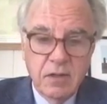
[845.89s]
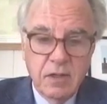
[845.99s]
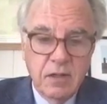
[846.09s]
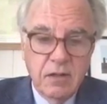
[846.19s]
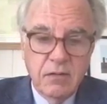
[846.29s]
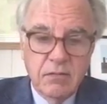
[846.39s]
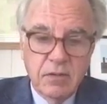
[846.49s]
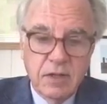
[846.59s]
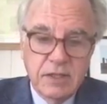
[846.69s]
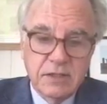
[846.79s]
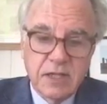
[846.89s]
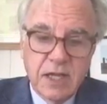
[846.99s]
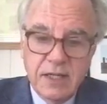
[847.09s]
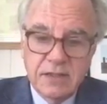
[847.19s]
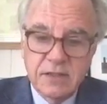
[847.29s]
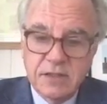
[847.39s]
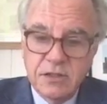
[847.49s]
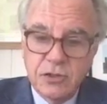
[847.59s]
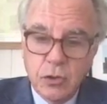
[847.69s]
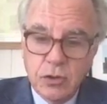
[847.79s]
in these cases
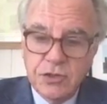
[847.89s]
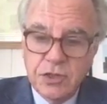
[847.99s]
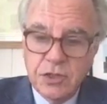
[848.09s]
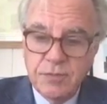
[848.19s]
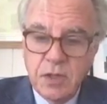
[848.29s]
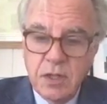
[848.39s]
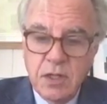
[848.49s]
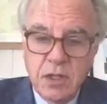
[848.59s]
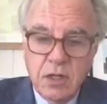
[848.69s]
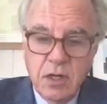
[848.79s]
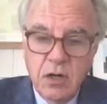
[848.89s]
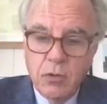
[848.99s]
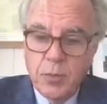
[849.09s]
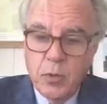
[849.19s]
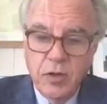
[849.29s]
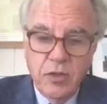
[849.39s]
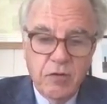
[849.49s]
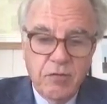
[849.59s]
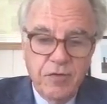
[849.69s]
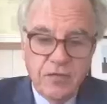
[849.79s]
in Georgia, reported
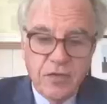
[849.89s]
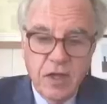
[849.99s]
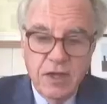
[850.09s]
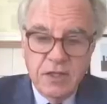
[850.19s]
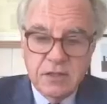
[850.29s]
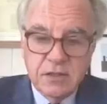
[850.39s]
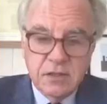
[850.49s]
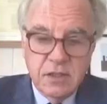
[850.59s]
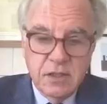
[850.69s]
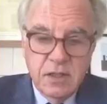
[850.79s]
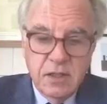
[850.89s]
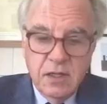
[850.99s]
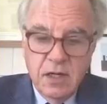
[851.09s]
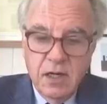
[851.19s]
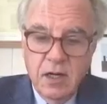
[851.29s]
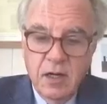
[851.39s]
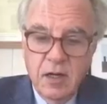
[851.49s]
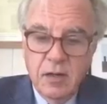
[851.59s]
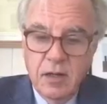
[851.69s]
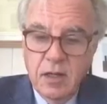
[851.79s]
their 5th case.
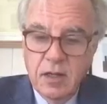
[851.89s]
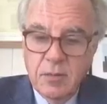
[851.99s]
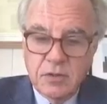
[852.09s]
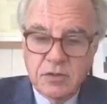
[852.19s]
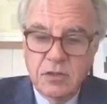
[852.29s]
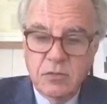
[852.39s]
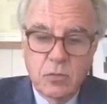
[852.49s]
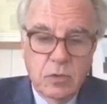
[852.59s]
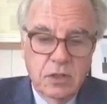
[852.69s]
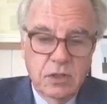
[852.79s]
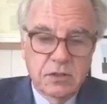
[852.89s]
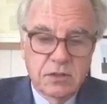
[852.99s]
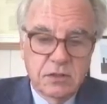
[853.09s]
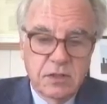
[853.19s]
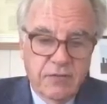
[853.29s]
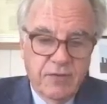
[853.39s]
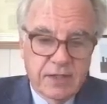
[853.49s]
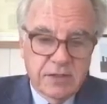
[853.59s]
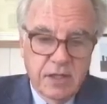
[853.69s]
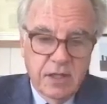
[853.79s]
The person was not
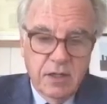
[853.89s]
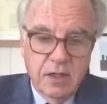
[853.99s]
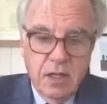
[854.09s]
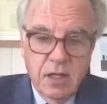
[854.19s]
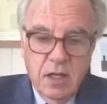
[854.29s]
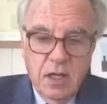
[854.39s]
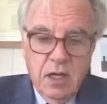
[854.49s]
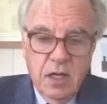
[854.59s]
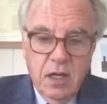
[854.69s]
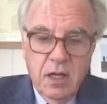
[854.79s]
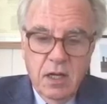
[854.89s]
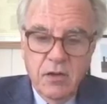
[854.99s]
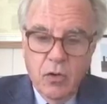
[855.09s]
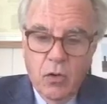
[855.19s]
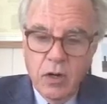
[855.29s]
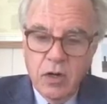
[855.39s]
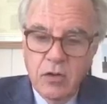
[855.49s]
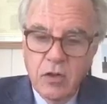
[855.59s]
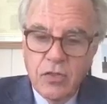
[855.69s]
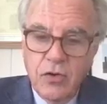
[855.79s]
vaccinated. In
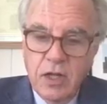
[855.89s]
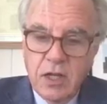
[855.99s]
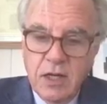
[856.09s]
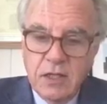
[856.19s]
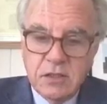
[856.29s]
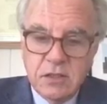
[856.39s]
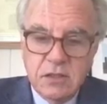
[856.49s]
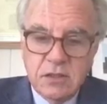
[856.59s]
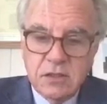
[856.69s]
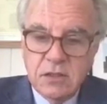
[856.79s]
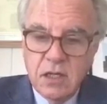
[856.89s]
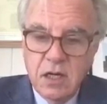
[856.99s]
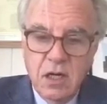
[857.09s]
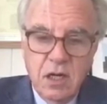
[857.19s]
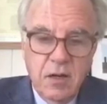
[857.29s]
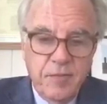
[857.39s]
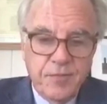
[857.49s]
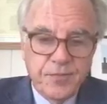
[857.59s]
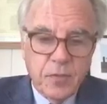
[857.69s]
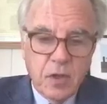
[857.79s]
Oregon, the 30 cases,
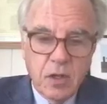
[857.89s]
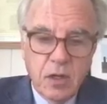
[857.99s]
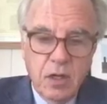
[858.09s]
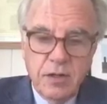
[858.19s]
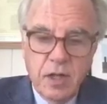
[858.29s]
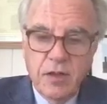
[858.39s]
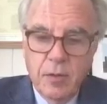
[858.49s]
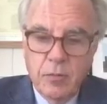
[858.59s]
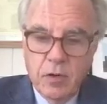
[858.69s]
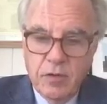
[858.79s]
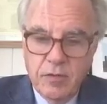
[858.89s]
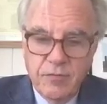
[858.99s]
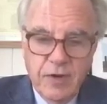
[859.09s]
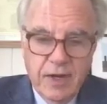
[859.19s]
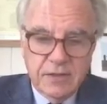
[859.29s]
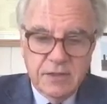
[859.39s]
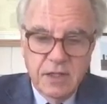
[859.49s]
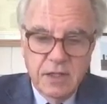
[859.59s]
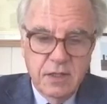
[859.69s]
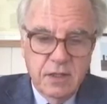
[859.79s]
none of them were
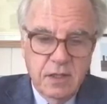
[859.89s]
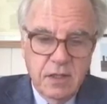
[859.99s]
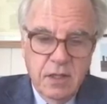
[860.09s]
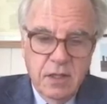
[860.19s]
vaccinated.